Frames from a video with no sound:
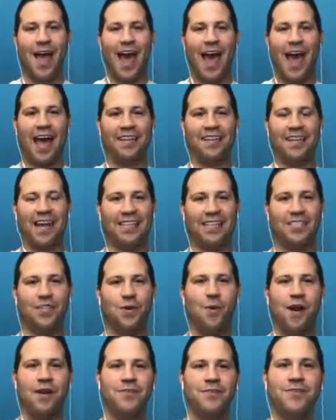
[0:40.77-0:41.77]
And so
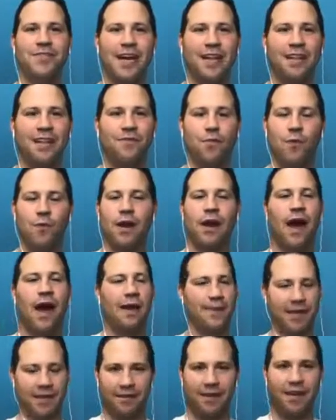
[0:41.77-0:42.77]
why don't you tell everyone, I
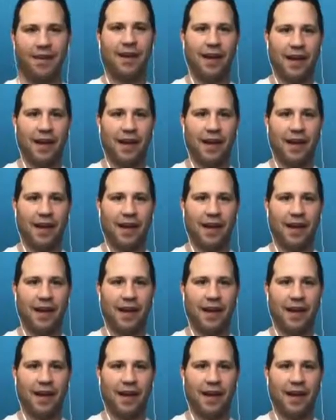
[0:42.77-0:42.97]
mean,